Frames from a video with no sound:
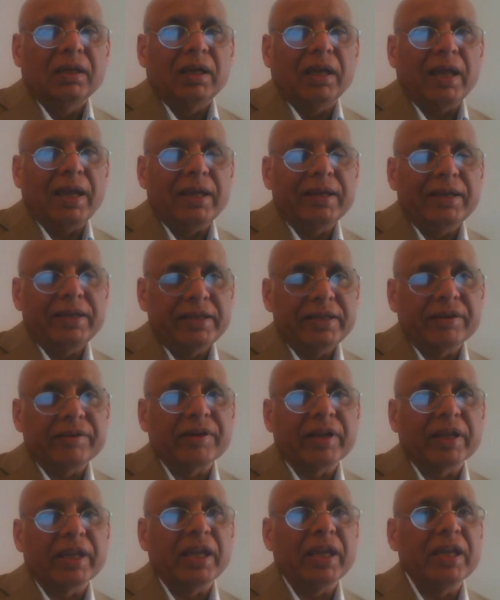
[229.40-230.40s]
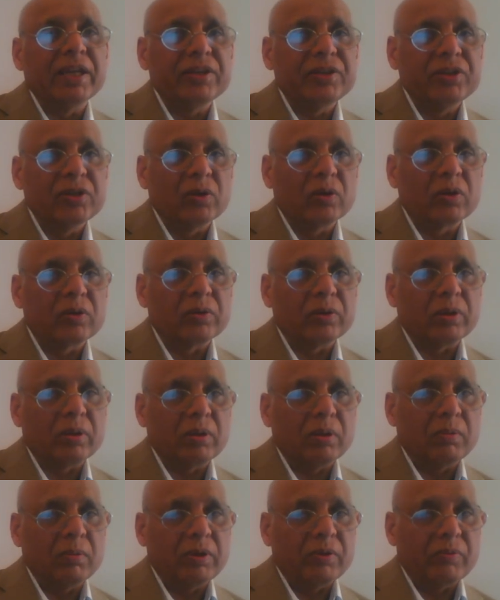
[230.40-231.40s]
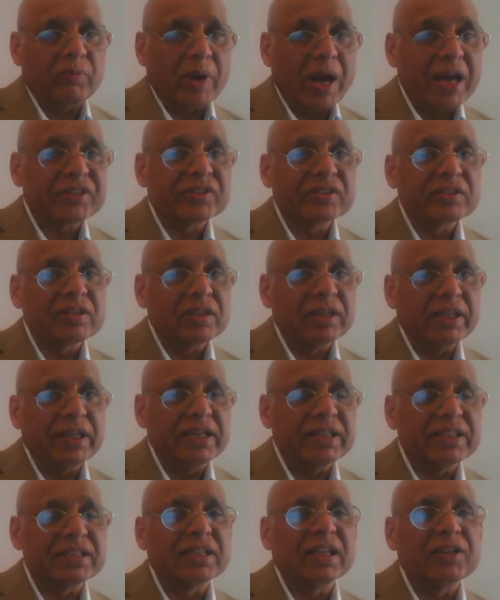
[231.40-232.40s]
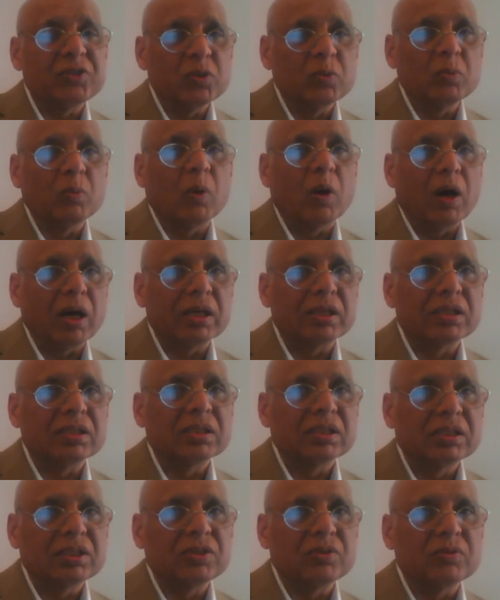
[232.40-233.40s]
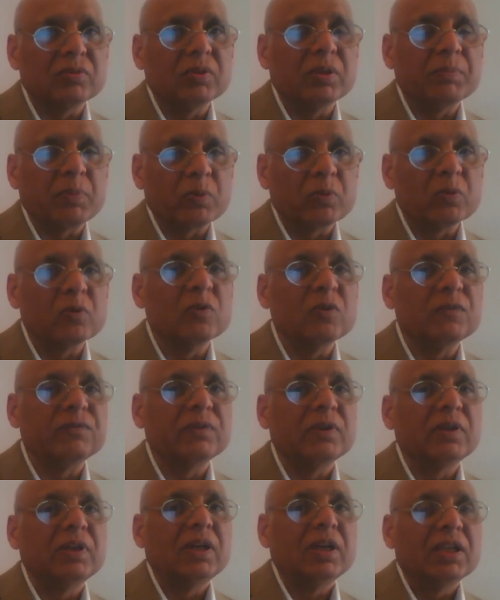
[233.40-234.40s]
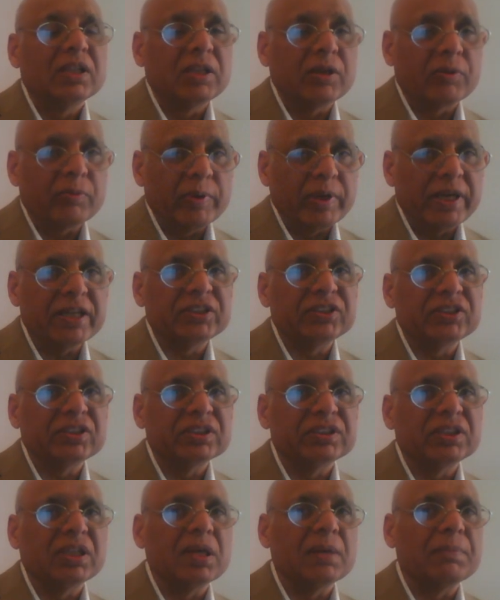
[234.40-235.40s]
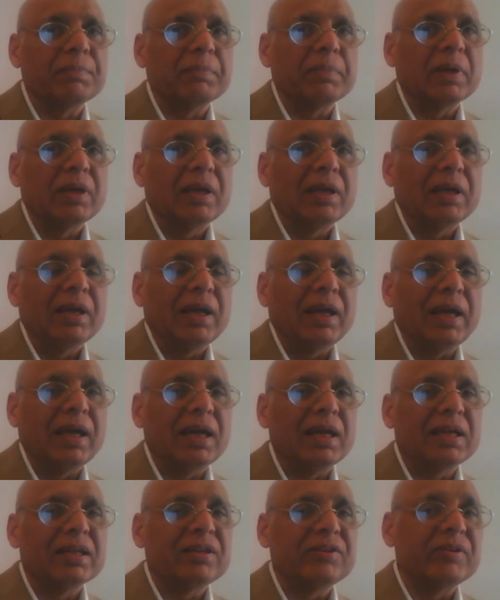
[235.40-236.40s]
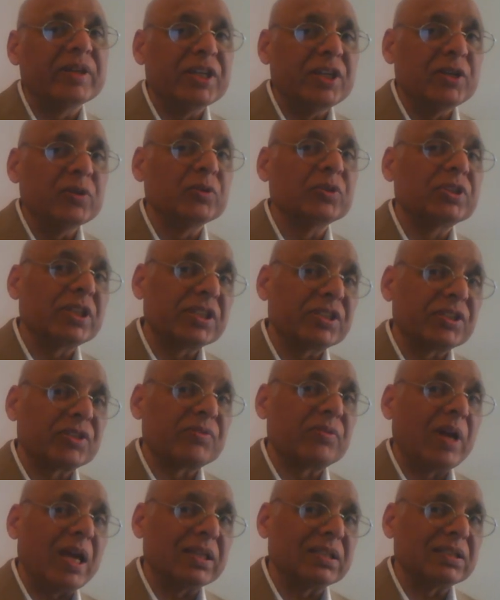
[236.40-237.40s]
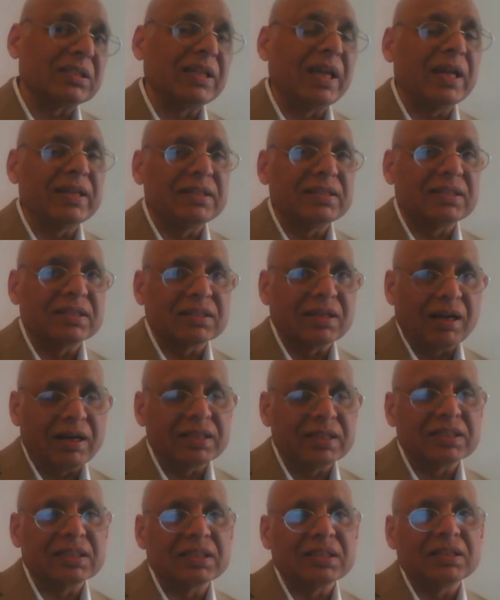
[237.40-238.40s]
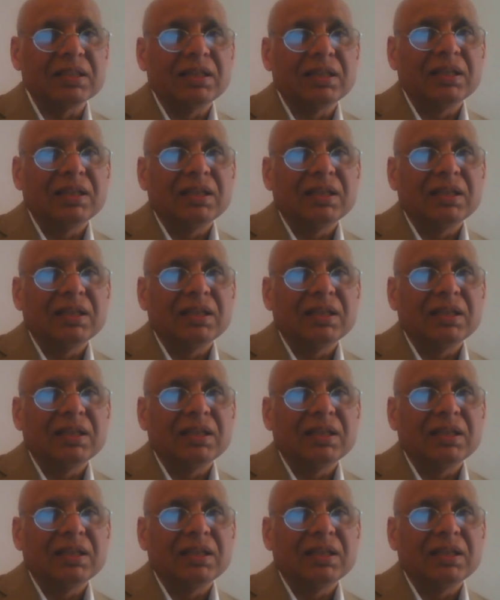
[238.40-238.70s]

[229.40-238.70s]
And here again, your rationale is that you want to improve the relationship and reduce the stress that it is causing